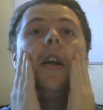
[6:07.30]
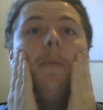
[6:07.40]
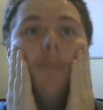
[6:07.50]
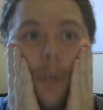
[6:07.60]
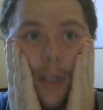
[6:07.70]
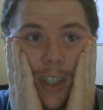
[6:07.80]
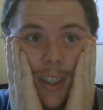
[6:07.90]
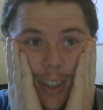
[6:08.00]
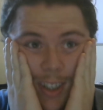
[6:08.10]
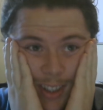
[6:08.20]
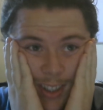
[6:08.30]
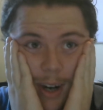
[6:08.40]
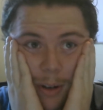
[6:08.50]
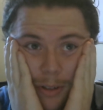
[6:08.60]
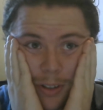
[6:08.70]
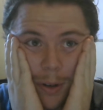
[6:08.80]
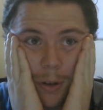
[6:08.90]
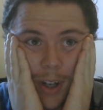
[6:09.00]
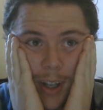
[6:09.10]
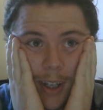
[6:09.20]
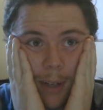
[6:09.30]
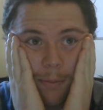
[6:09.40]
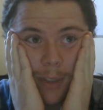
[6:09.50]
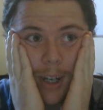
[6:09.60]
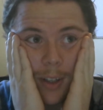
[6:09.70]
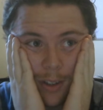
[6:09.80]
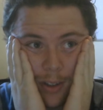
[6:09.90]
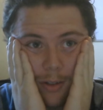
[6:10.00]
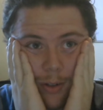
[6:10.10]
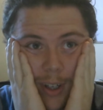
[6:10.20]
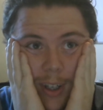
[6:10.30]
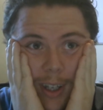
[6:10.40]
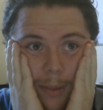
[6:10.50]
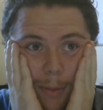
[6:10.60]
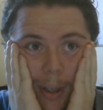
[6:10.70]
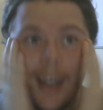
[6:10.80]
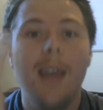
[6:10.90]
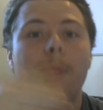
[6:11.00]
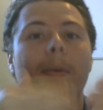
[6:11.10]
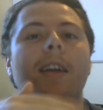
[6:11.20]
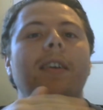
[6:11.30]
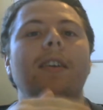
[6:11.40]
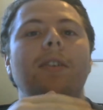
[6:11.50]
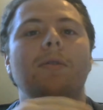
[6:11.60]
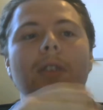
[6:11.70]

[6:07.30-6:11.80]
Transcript: I'm doing this, this is how devoted I am, kind of just trying to be hey man, can you